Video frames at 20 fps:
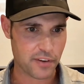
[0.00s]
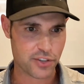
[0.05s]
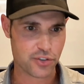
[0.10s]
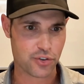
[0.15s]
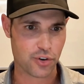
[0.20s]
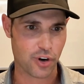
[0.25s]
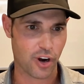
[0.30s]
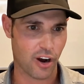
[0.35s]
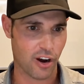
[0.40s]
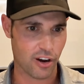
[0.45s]

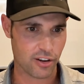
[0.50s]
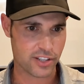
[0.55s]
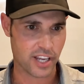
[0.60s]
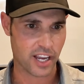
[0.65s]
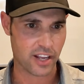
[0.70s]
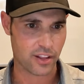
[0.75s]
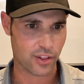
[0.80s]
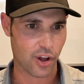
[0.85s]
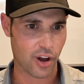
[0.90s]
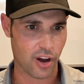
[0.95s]
straw all
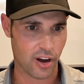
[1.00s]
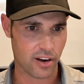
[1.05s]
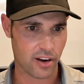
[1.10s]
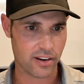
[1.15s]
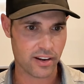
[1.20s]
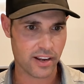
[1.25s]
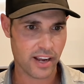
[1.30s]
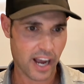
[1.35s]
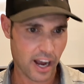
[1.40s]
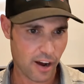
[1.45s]
day
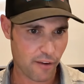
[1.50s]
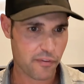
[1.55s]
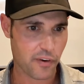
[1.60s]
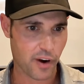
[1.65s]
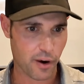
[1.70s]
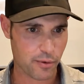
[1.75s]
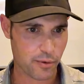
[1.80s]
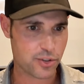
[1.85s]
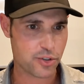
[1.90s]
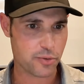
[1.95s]
long, how
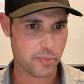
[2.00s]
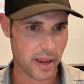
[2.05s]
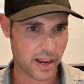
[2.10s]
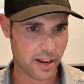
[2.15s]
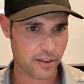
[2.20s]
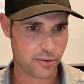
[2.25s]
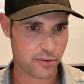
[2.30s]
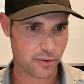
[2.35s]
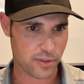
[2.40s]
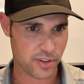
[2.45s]
far would you make
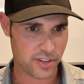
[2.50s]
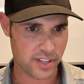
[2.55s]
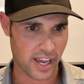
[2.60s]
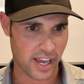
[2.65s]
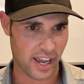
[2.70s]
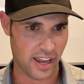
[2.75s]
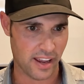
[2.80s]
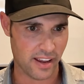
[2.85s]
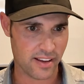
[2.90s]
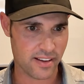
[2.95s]
it through the
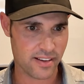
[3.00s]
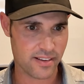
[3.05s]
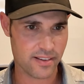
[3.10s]
day?